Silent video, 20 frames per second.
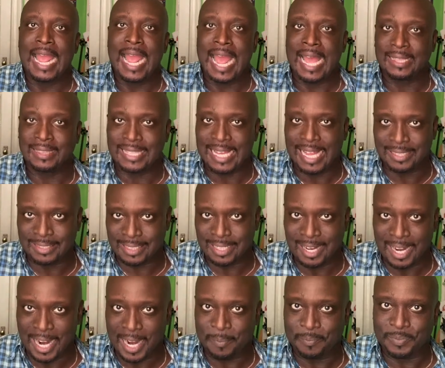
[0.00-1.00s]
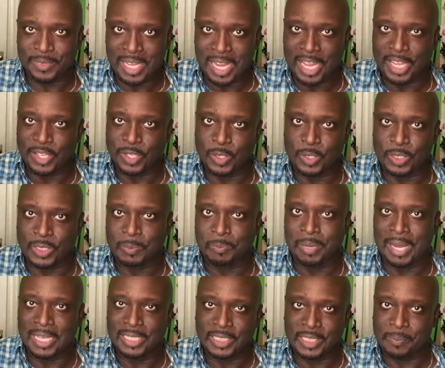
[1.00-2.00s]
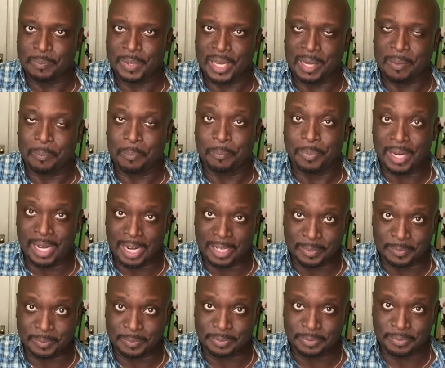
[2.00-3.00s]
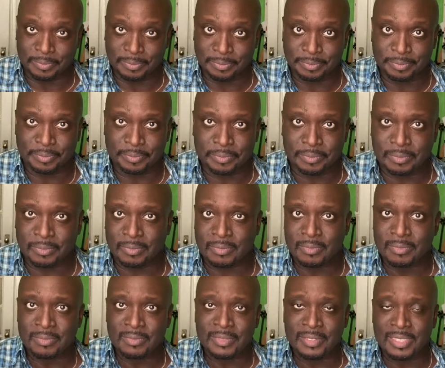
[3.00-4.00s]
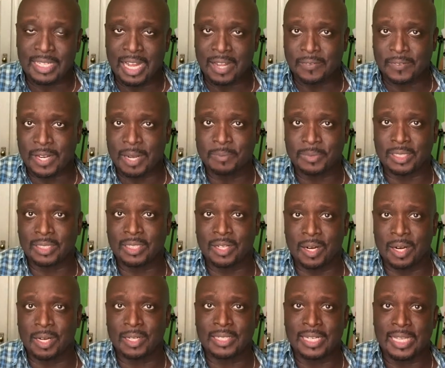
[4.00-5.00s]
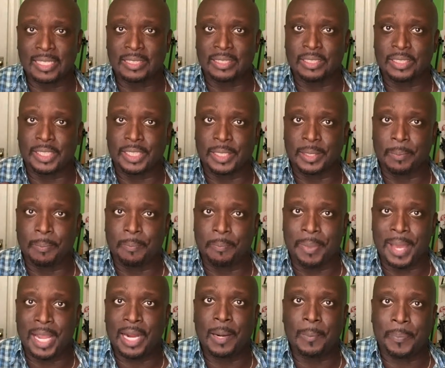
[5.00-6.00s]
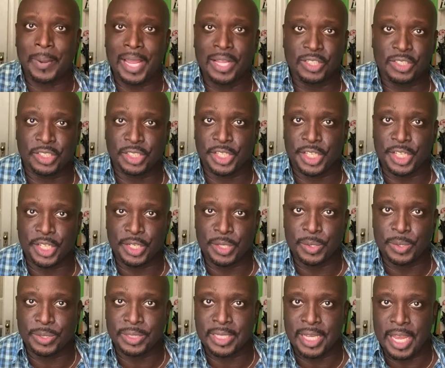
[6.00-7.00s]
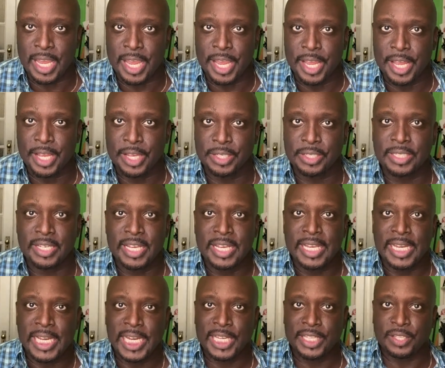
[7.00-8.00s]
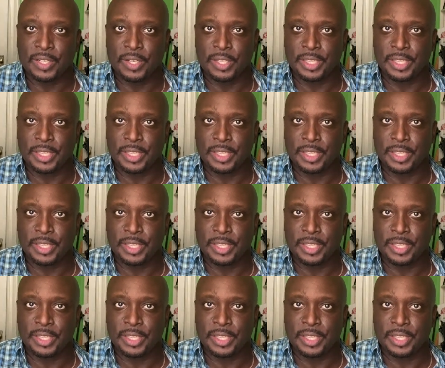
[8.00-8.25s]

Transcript: At that time, I used Posca pen, but I've come to learn that the better pens to use is either